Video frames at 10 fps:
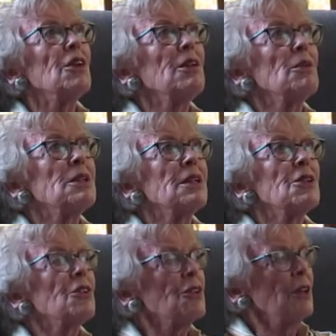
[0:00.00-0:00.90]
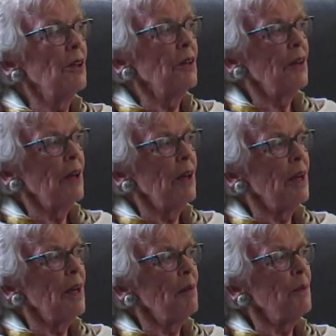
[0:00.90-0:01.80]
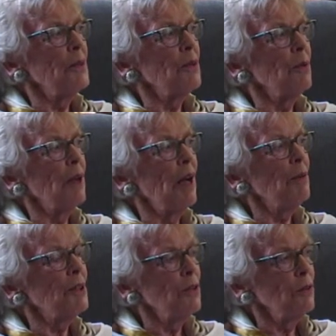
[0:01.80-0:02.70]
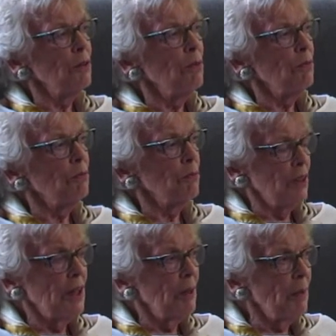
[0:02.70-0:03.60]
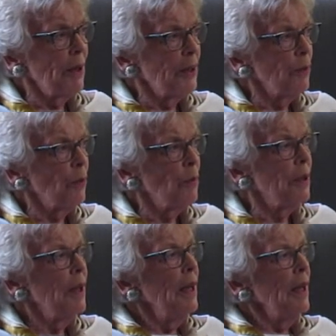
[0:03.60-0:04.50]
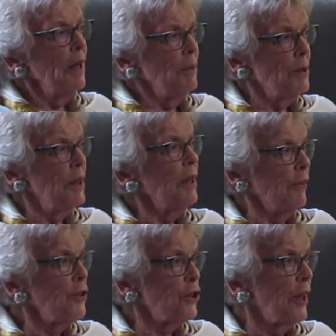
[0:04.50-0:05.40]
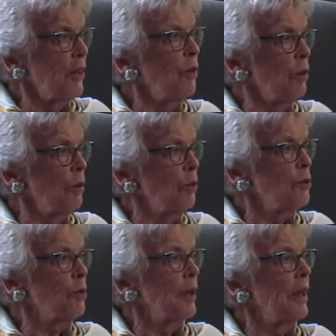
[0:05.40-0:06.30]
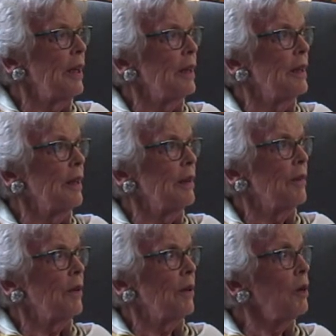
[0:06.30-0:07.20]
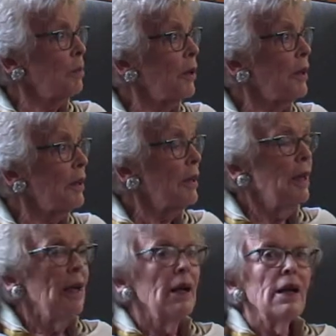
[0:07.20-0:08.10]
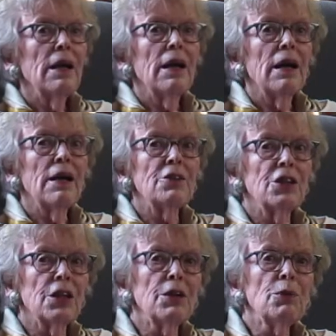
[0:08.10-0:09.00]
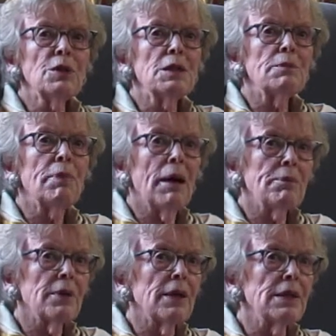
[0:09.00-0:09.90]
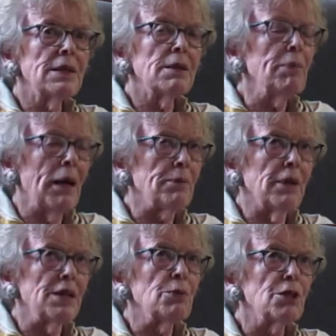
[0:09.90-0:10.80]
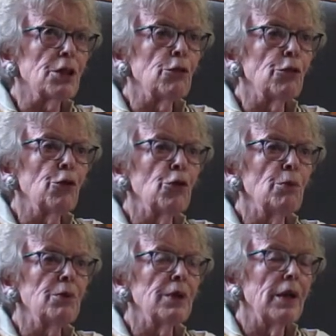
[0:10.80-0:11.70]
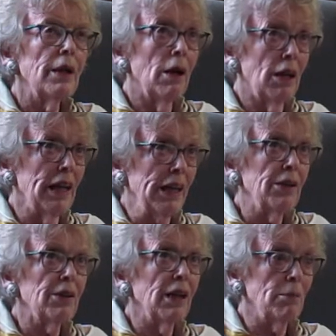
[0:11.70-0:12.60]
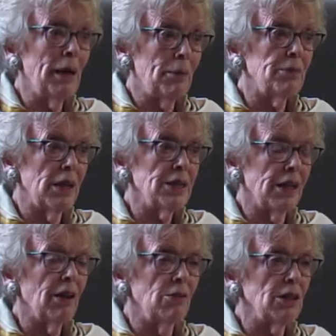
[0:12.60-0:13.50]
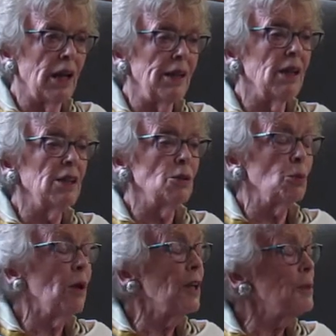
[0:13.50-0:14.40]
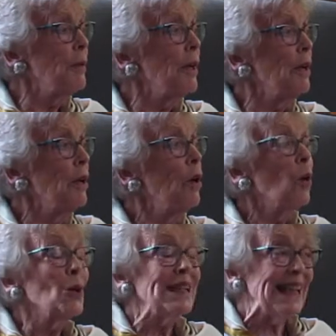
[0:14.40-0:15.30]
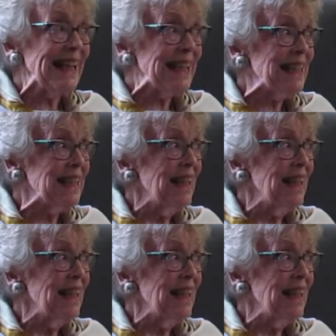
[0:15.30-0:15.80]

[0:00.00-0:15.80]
was 6 years younger than I am. So when I was a new young married woman, he was an novitiate, Holy Rosary, and Arm Prior. Jerry was was confirmed here and baptized, and as well as being ordained,